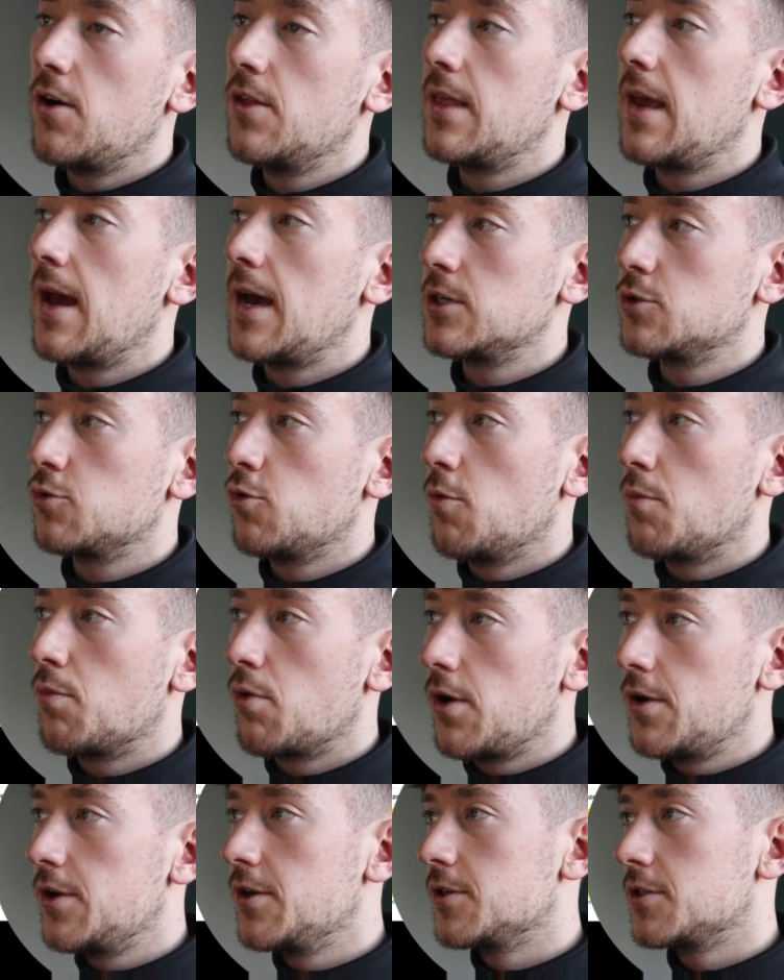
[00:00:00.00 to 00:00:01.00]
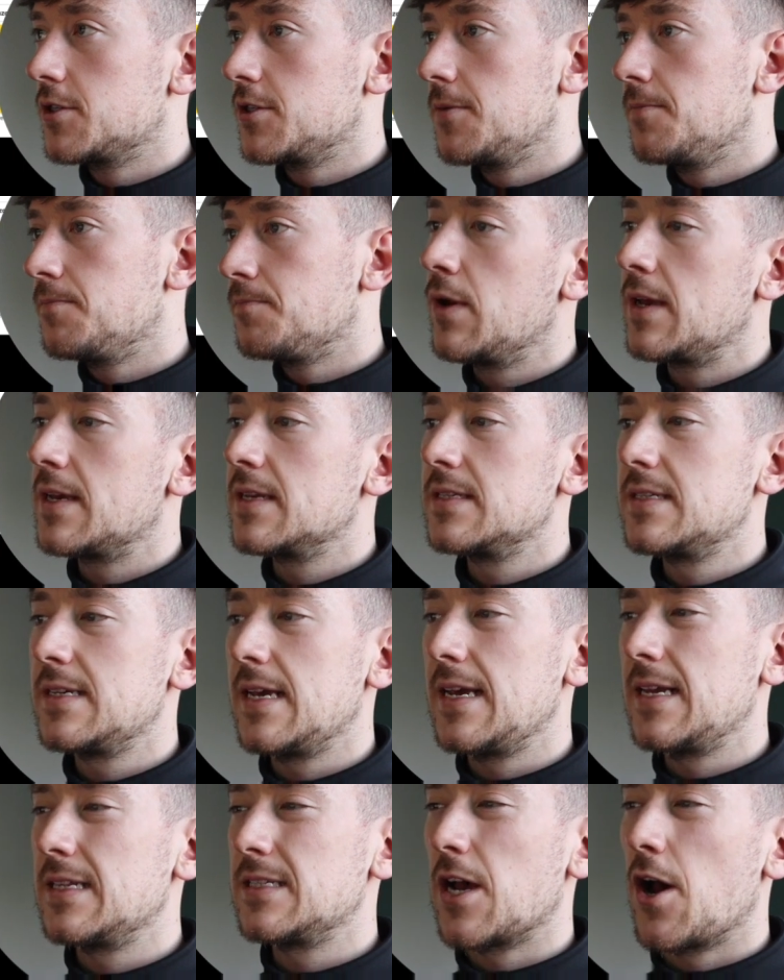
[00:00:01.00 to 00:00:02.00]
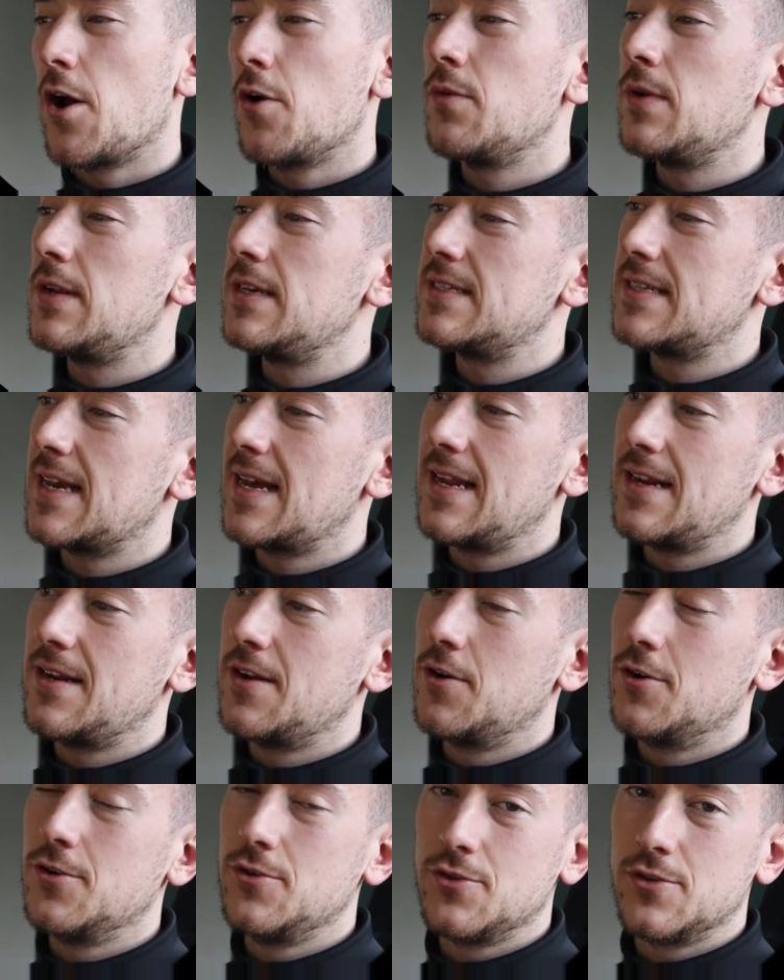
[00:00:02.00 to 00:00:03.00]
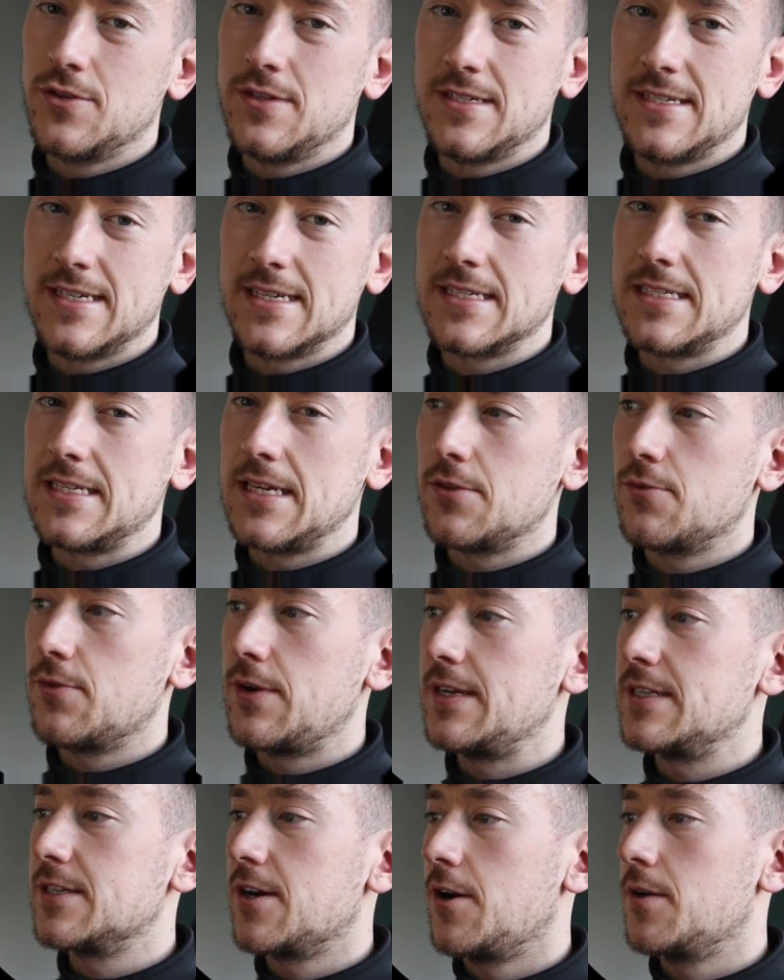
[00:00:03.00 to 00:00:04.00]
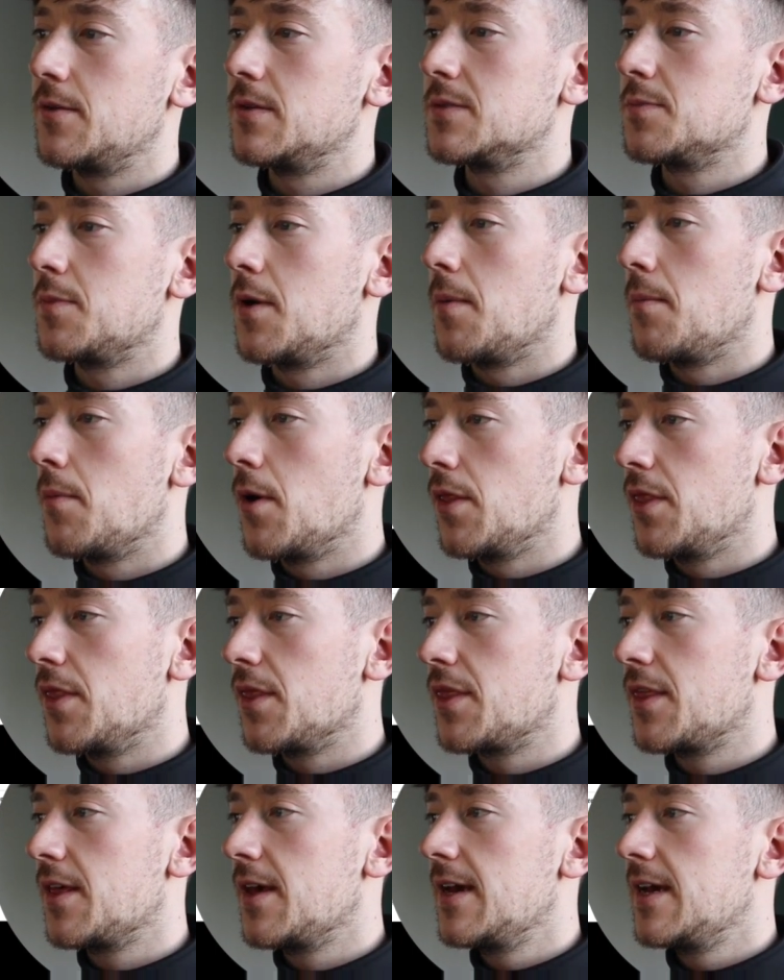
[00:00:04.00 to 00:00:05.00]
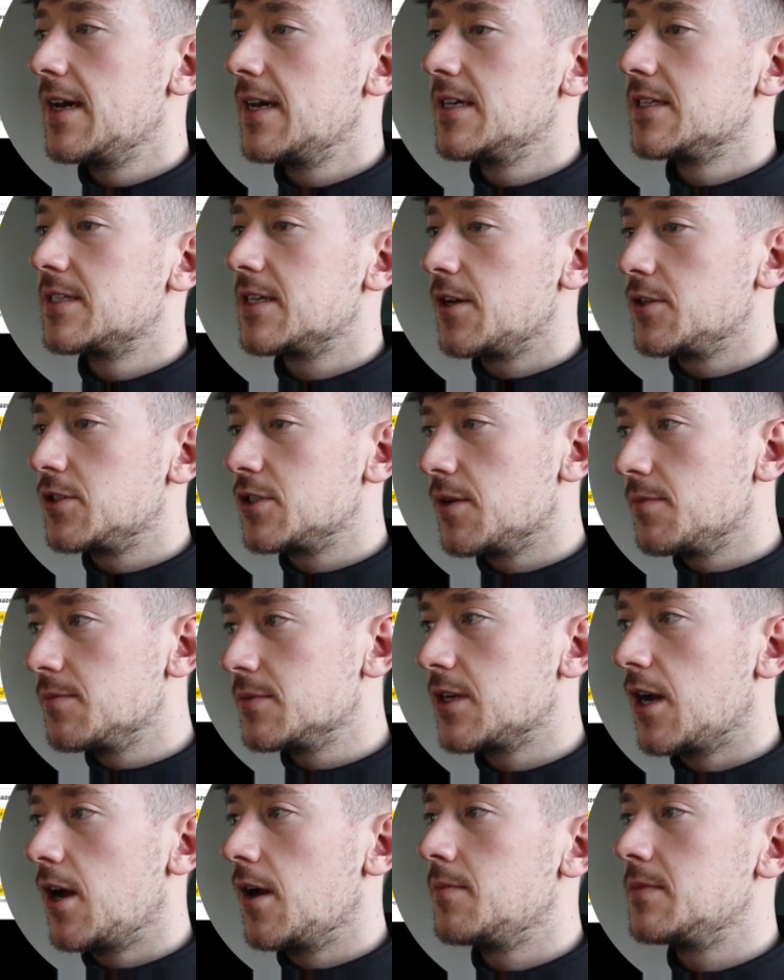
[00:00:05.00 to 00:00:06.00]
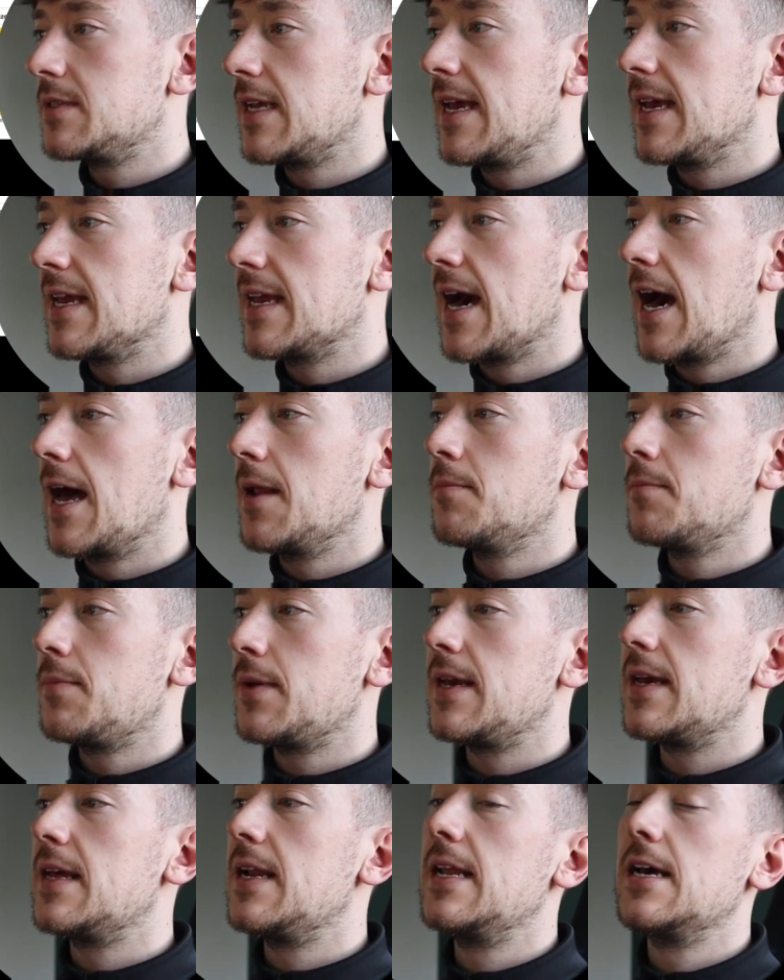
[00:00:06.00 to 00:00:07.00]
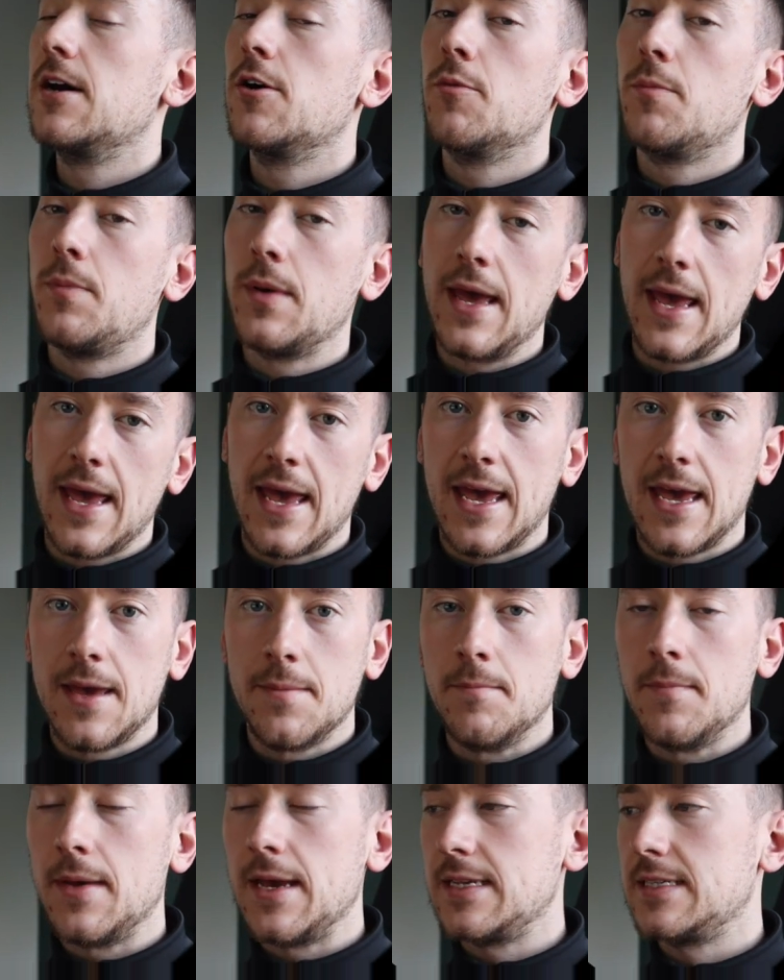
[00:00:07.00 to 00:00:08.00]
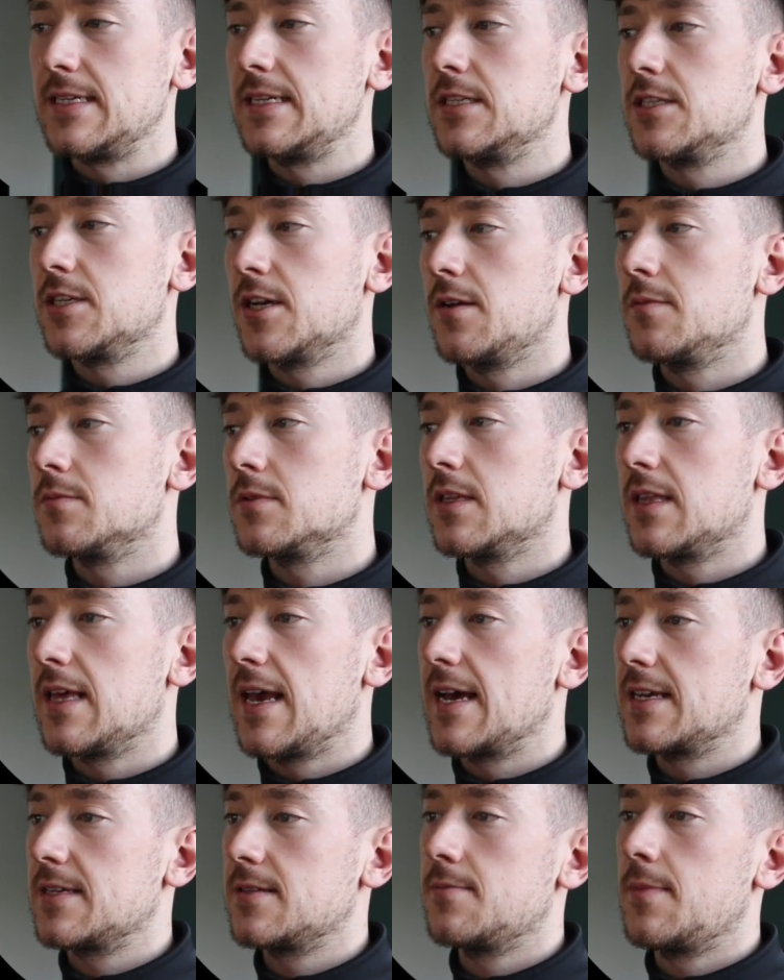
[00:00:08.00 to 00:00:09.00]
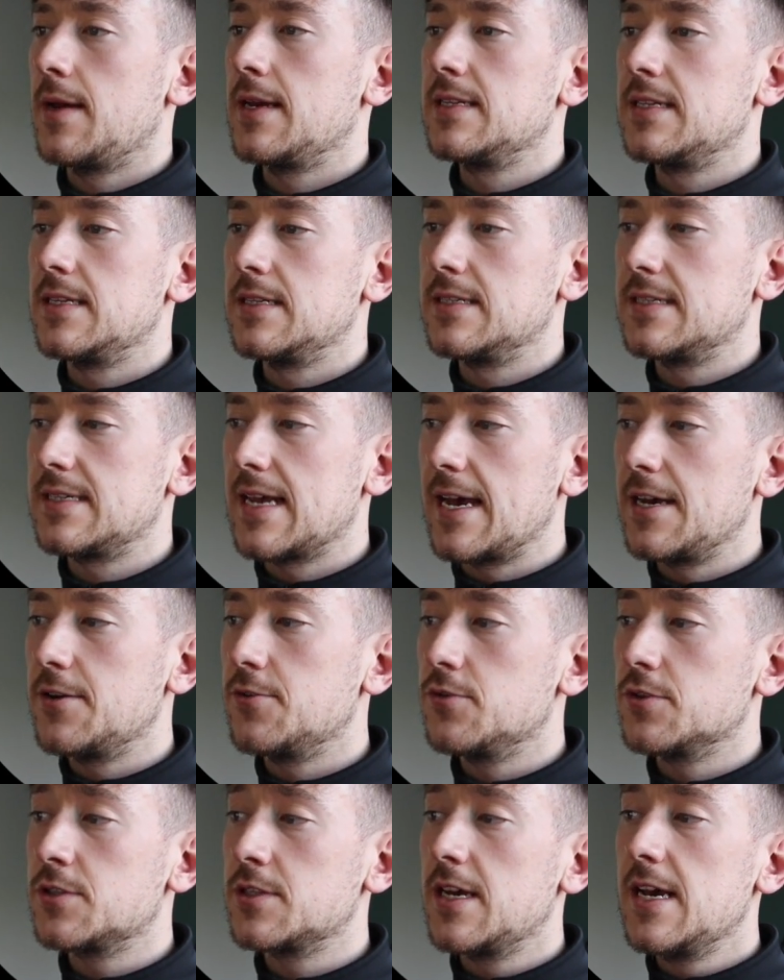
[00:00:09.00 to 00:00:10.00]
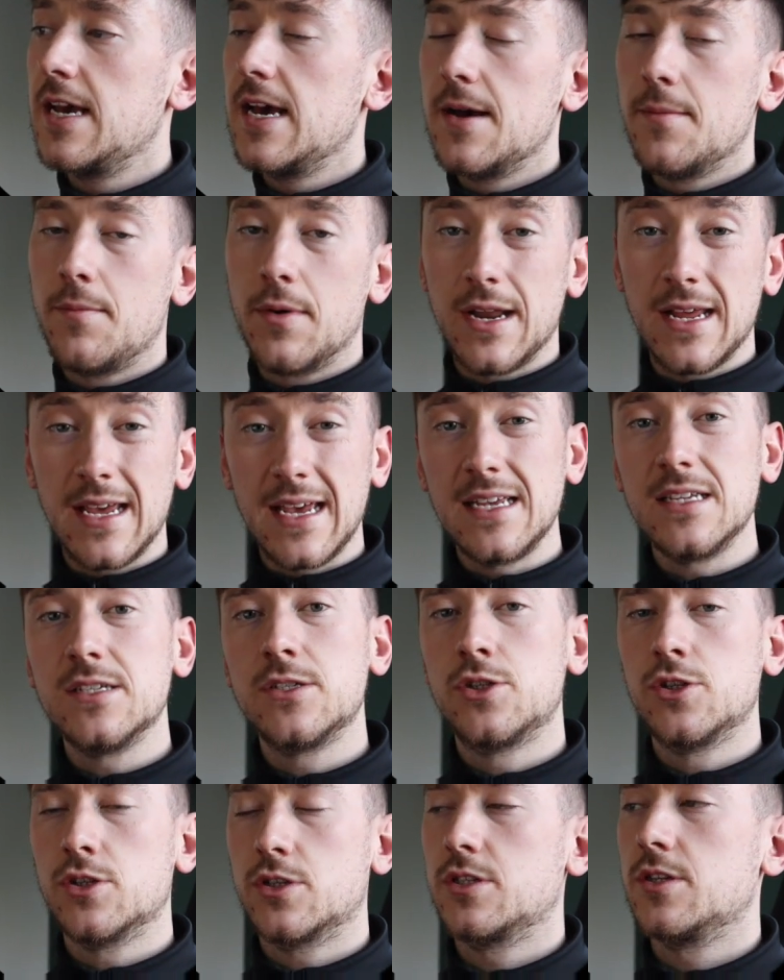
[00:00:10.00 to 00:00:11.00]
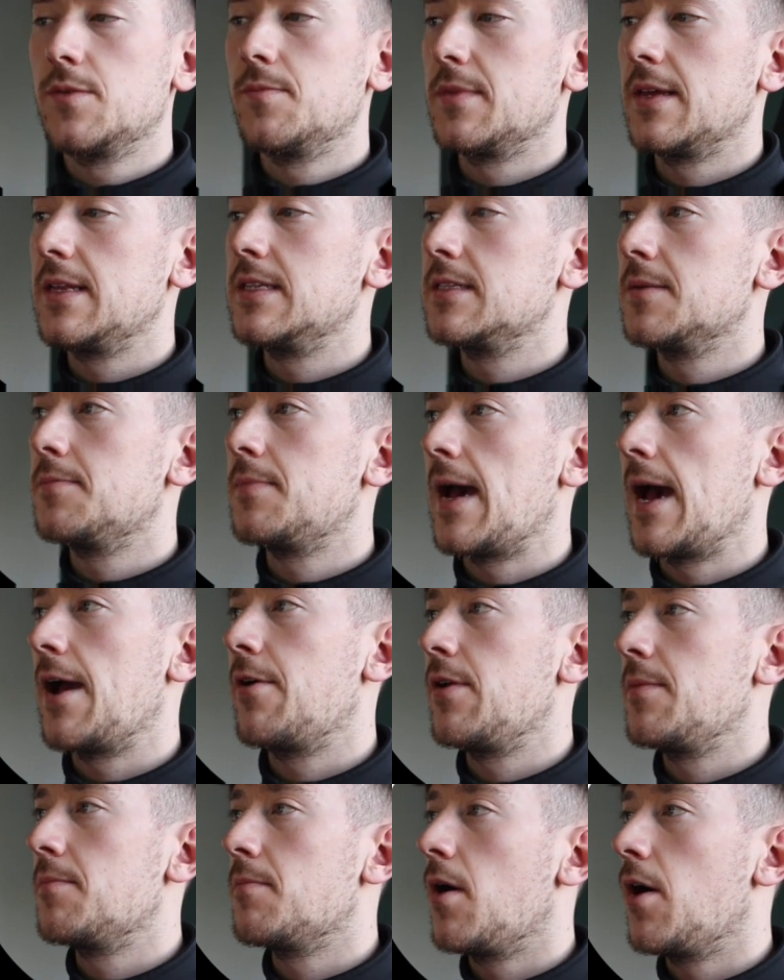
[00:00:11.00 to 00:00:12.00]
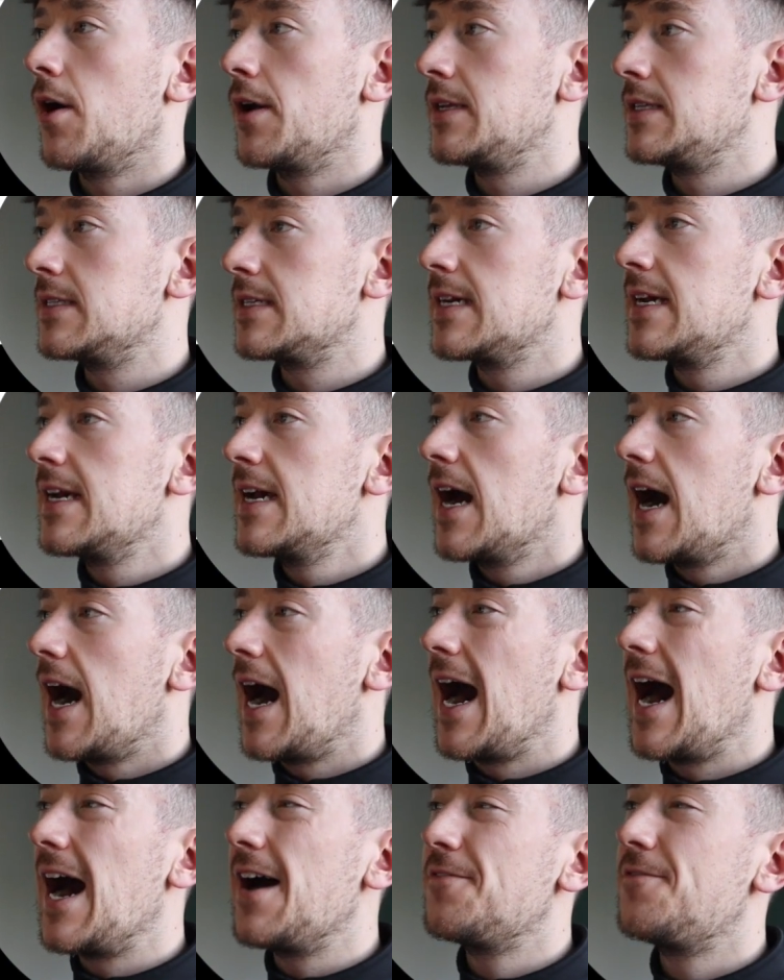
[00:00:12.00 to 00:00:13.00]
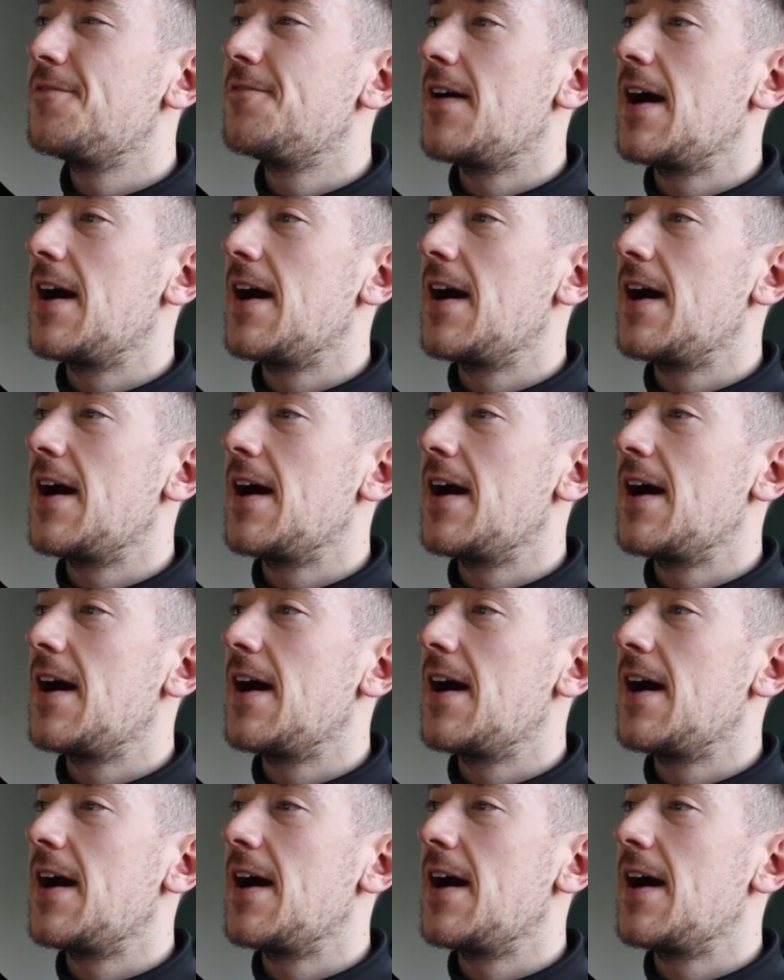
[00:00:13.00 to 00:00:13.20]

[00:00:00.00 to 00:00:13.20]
on the actual product, we can see it's only selling 163 times per month. So sometimes it can be a little bit hit and miss in terms of the estimated sales, but it is just something to bear in mind. I have